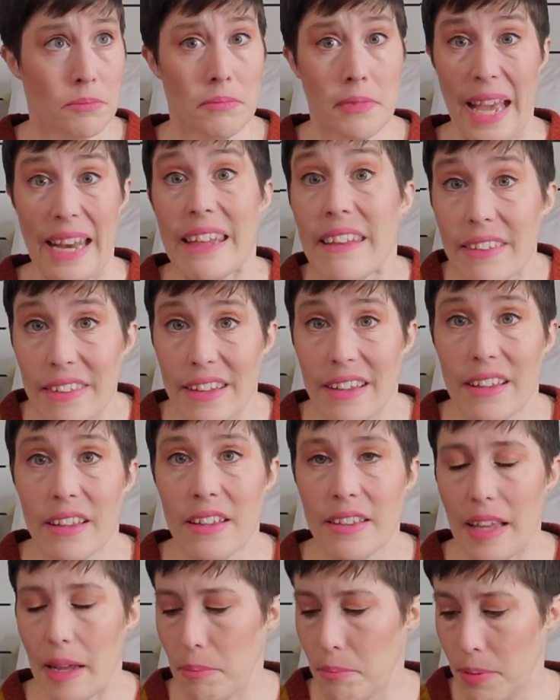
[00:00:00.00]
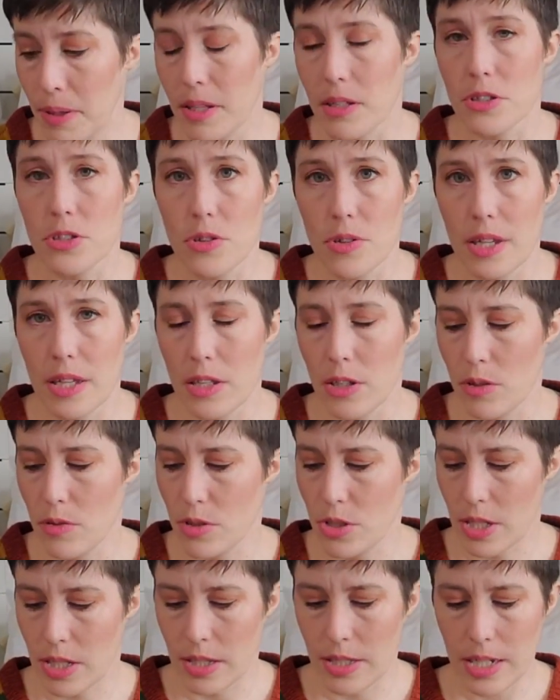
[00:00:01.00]
anything that pills, you can use
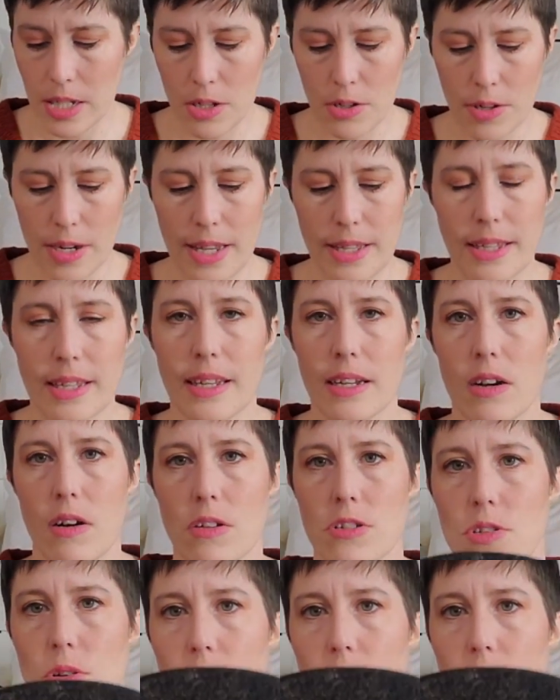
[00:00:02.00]
the Gleaner. And then it also